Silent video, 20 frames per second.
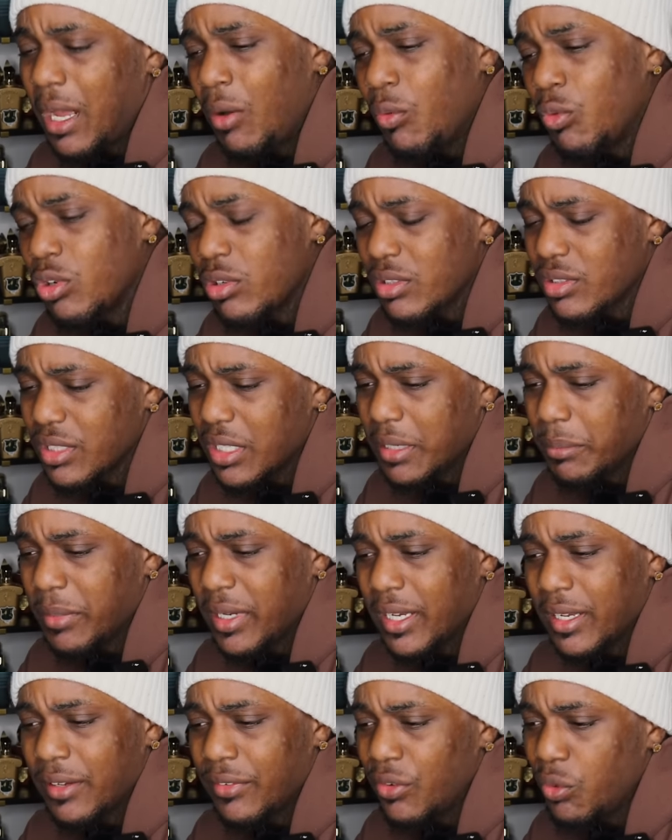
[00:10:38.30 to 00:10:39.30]
will say,
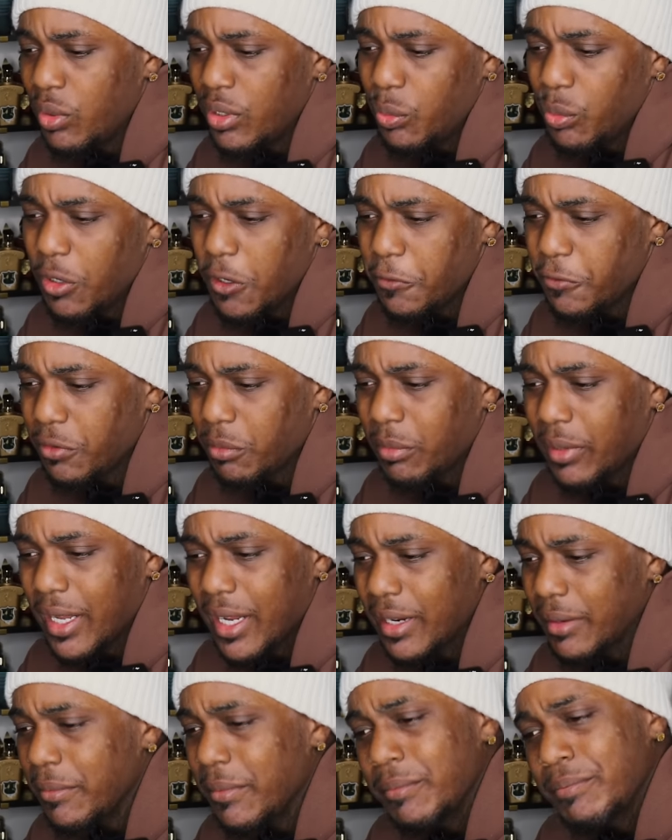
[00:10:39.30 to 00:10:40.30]
man, if you anywhere from
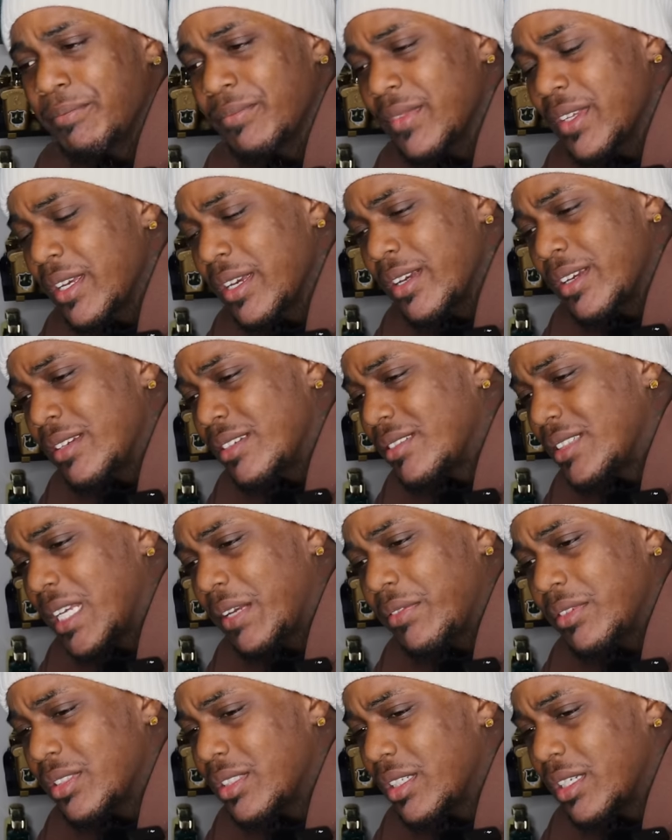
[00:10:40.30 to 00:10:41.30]
like
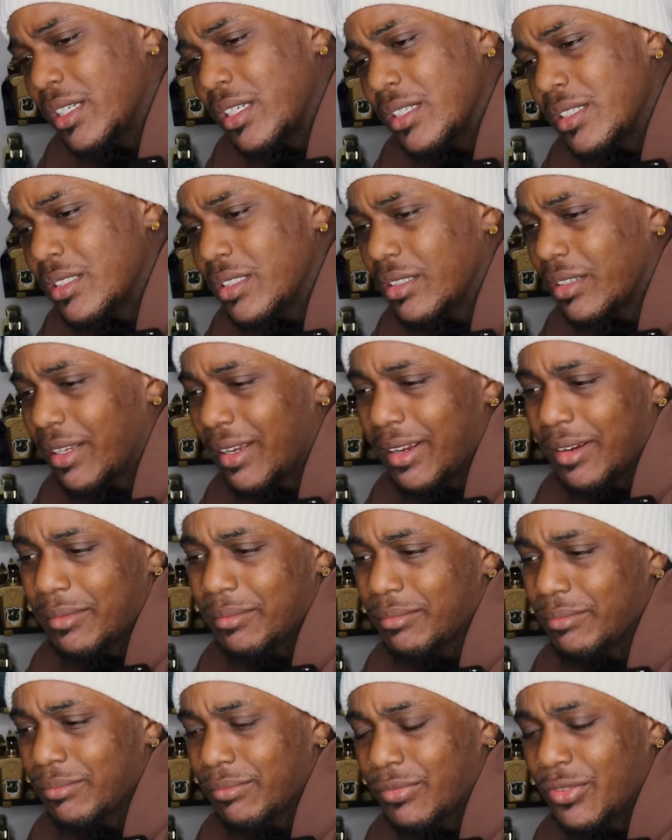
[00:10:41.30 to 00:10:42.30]
17 to
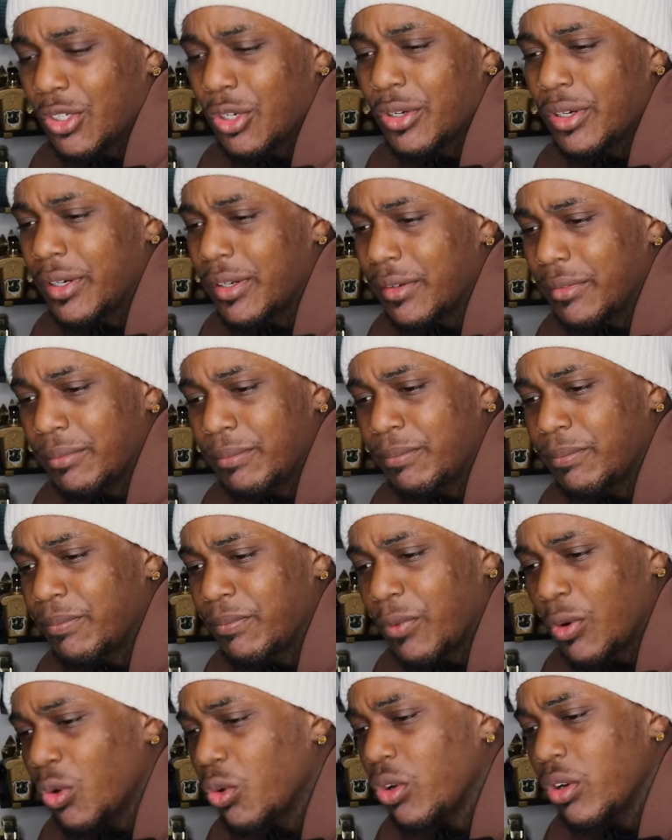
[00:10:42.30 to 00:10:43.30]
like
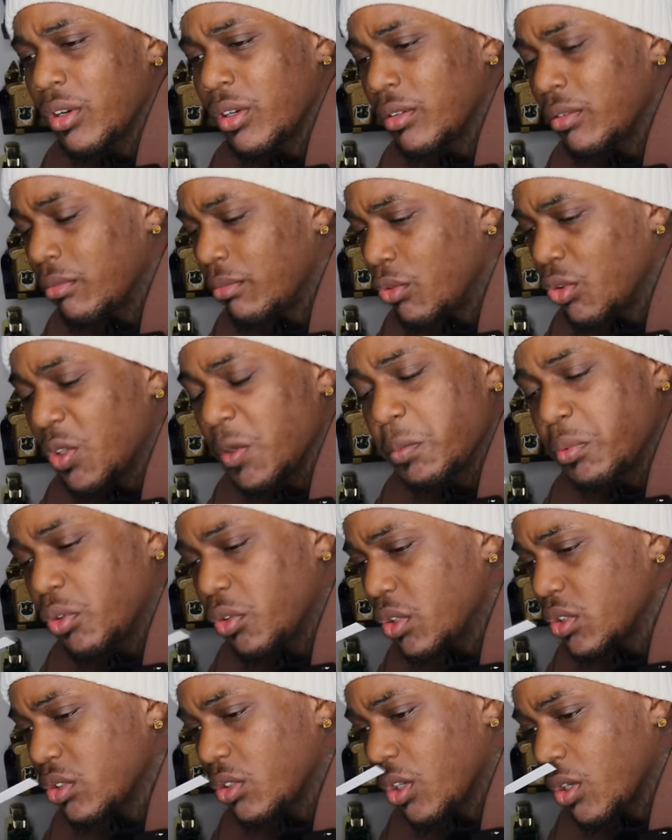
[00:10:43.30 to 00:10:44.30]
34, you can
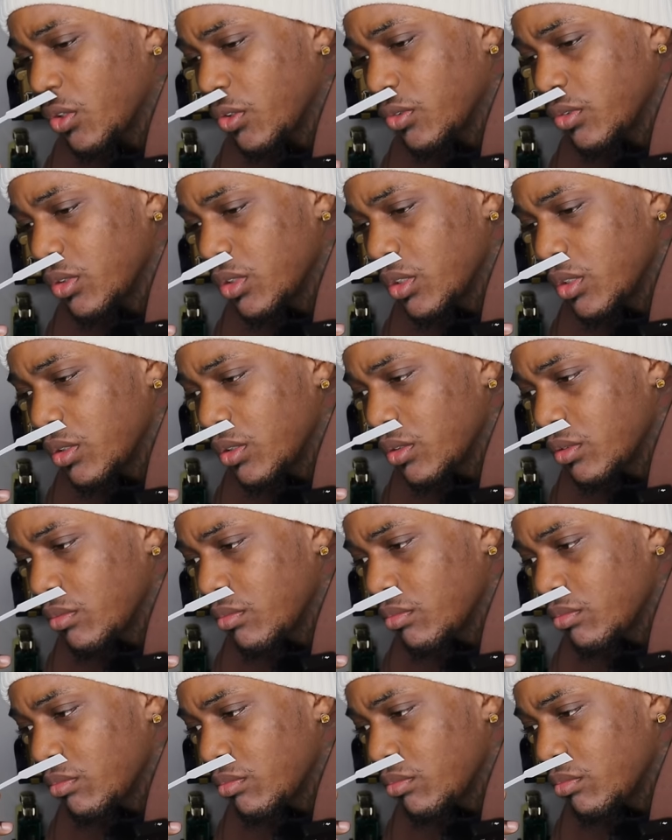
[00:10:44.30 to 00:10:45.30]
pull this off.
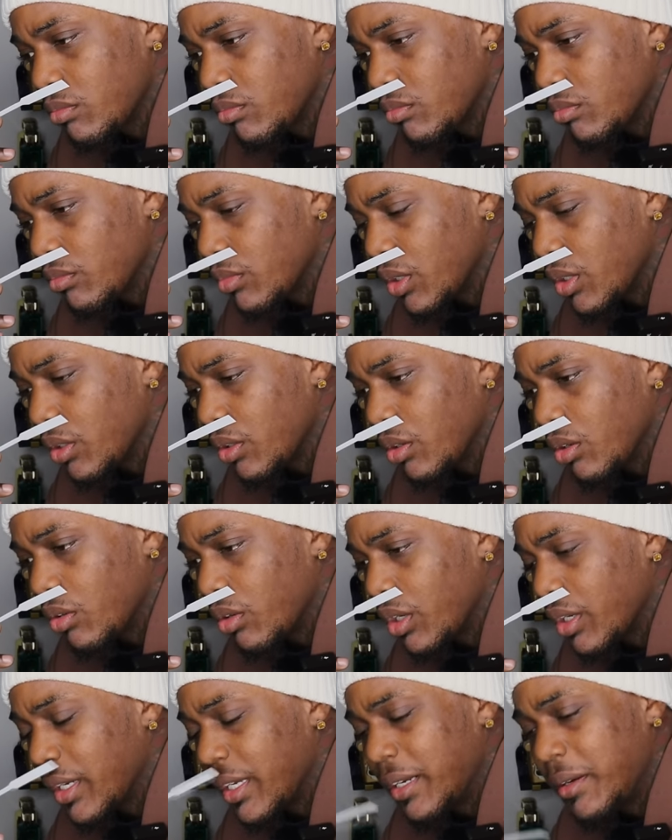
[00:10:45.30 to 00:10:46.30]
You
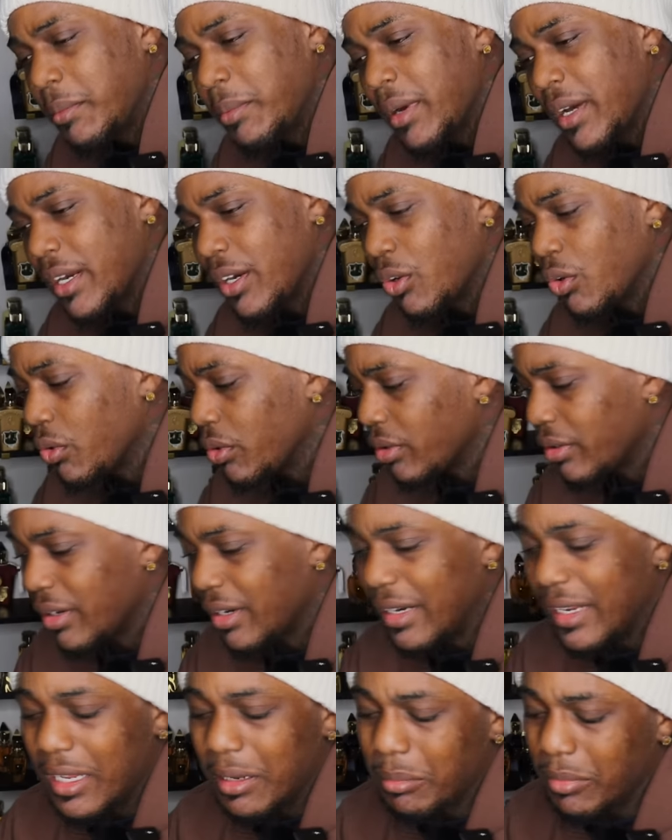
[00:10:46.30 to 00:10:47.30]
know, anybody older
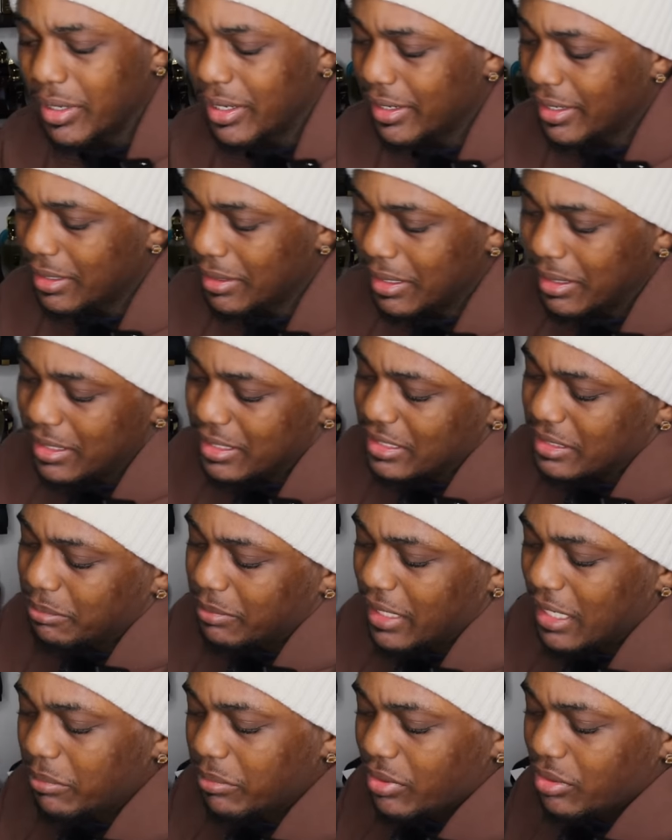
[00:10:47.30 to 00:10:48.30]
than that, man, it just
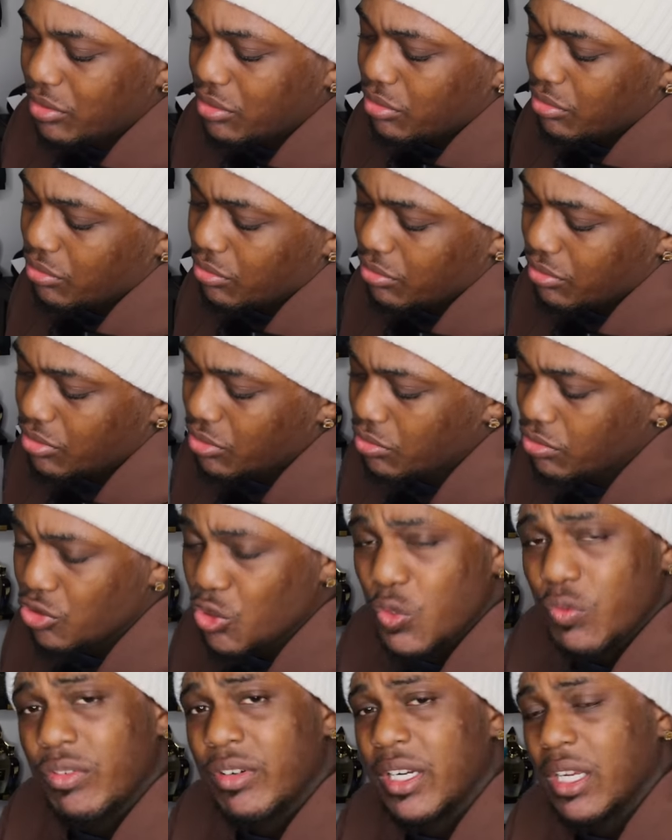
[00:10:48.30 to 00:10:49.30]
might be too
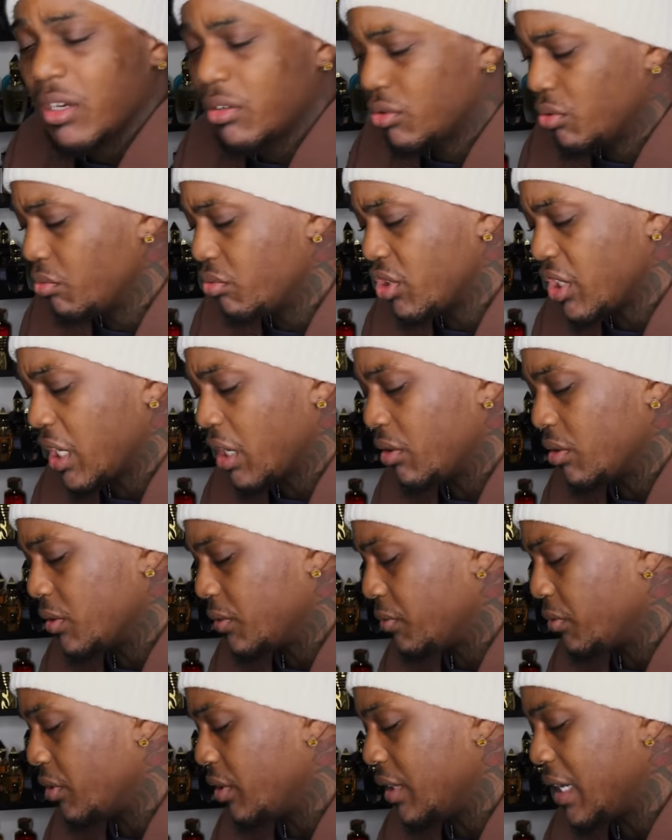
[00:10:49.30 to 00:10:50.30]
juvenile, too
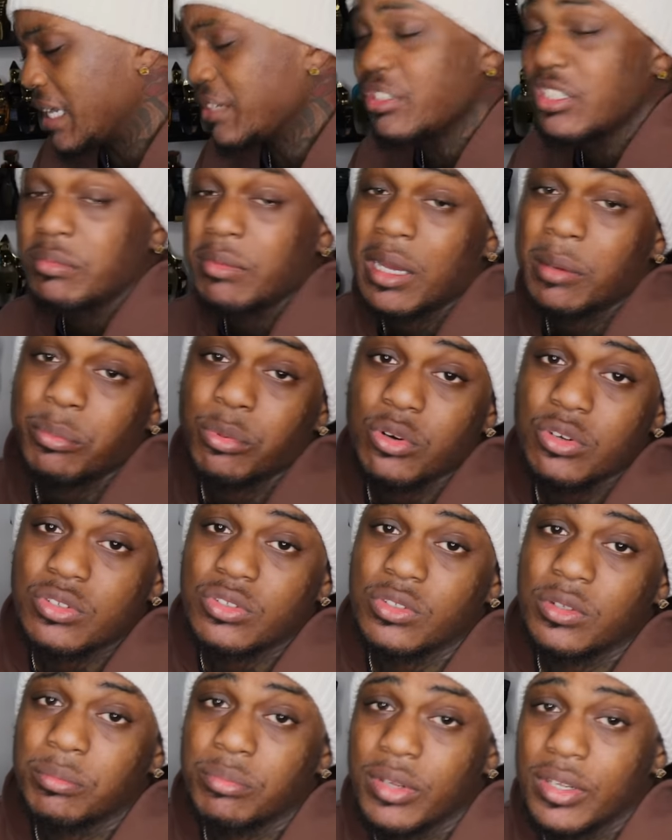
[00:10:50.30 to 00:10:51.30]
childish for you. That's just my
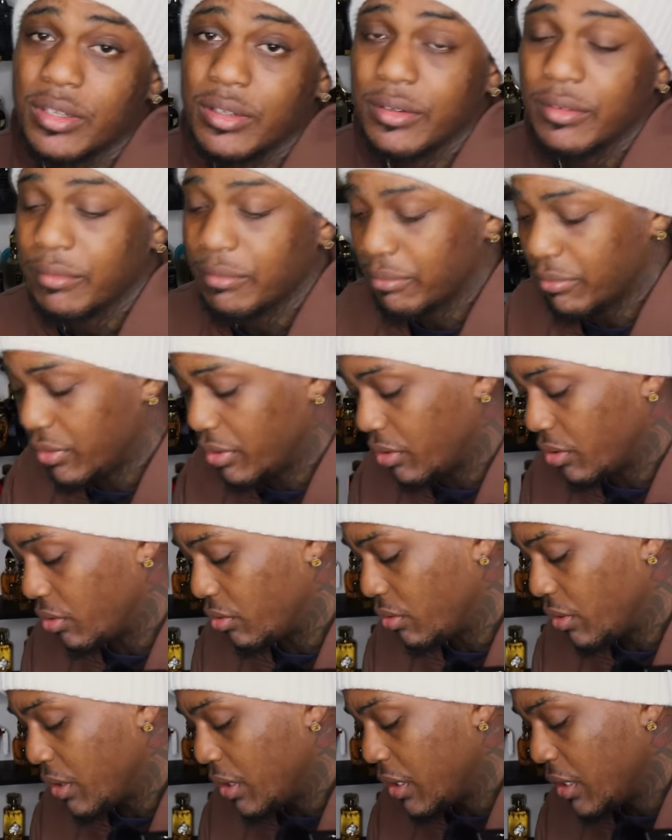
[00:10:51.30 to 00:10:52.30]
personal opinion, you
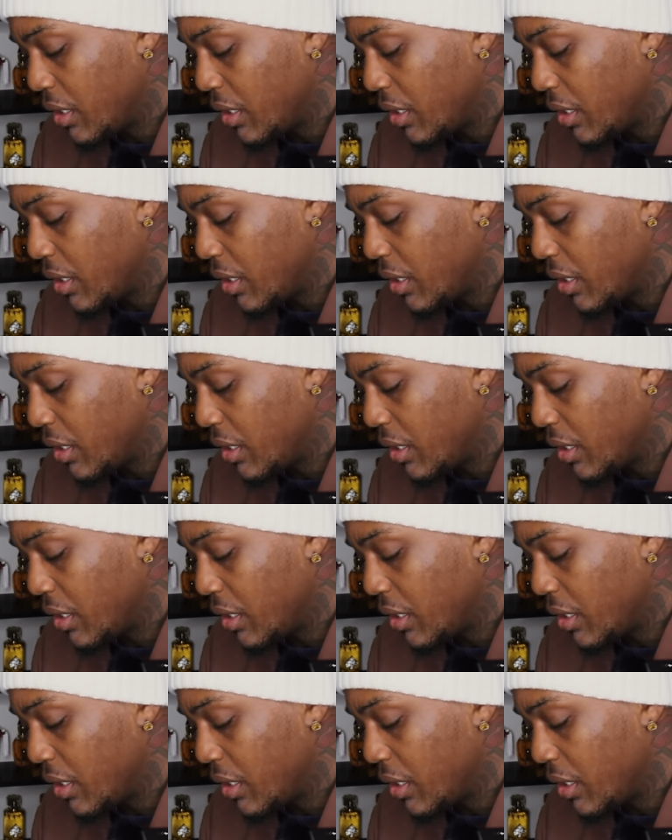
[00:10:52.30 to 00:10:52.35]
know.